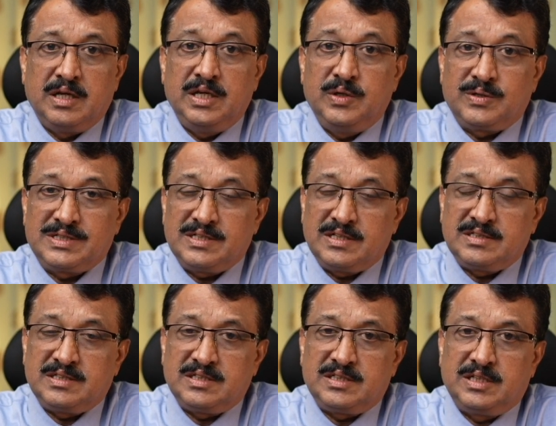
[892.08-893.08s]
your
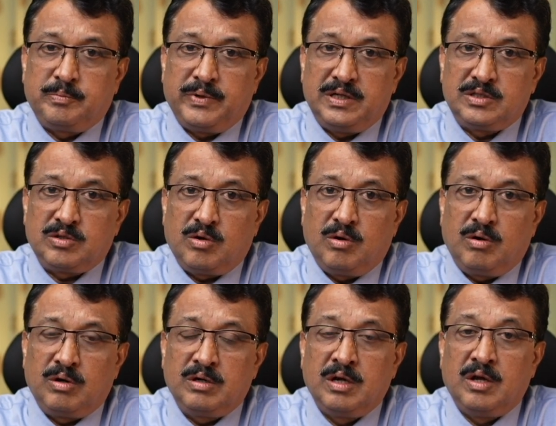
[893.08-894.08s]
success depends
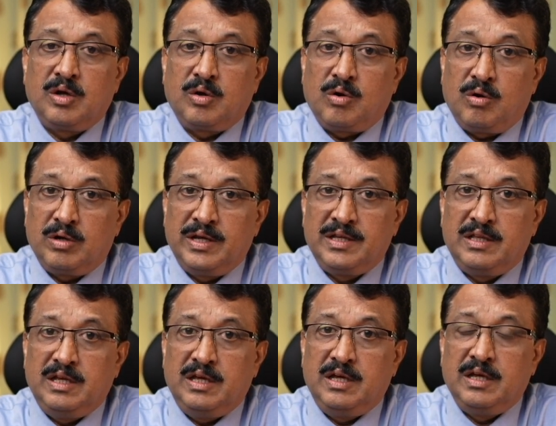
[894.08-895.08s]
on calling
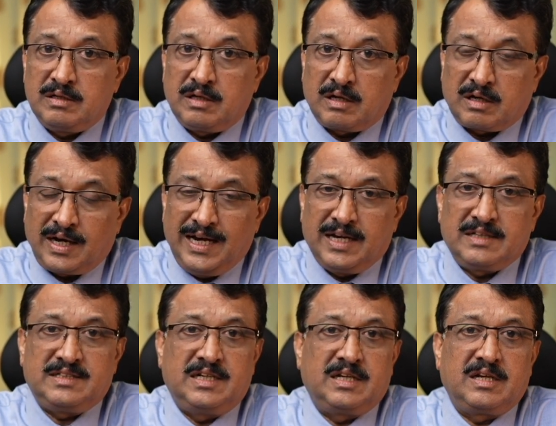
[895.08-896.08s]
the right
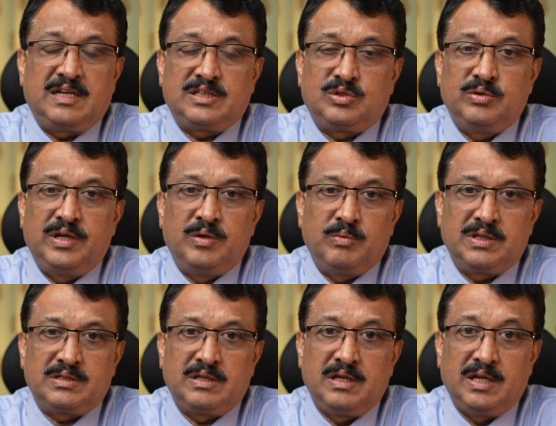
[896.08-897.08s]
asset class to
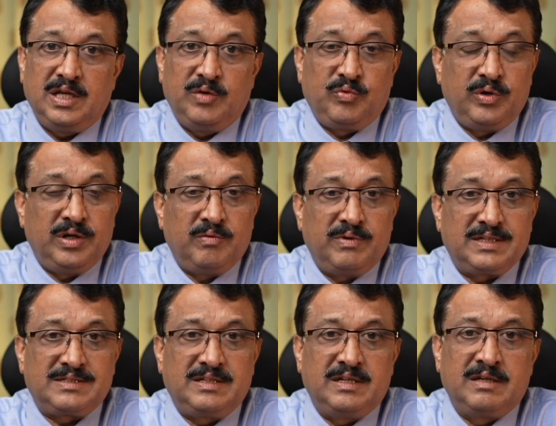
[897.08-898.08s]
invest. If you
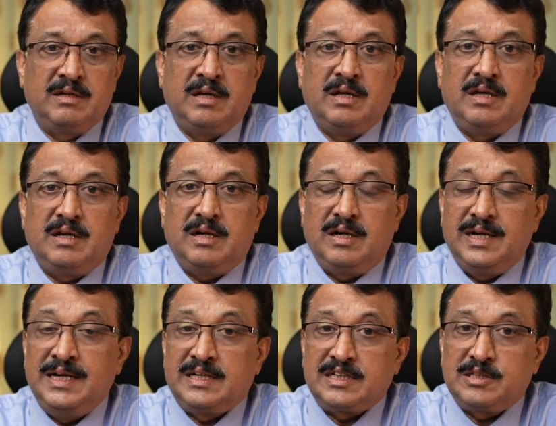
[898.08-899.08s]
invest in uh,
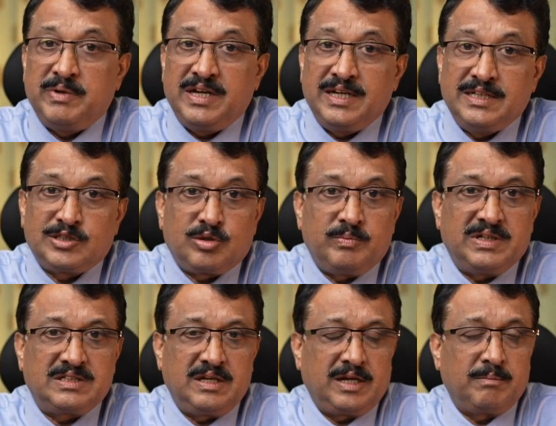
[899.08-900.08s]
interest bearing
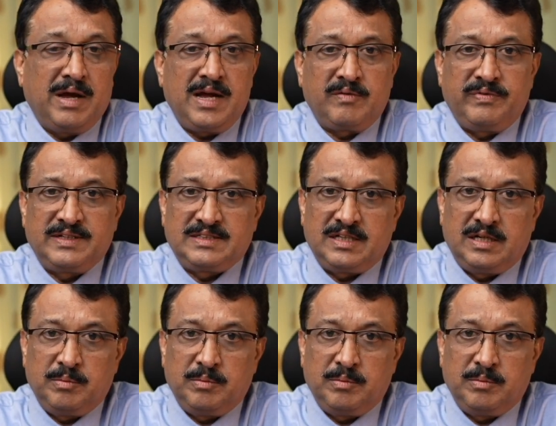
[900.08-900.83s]
instruments like bank fixed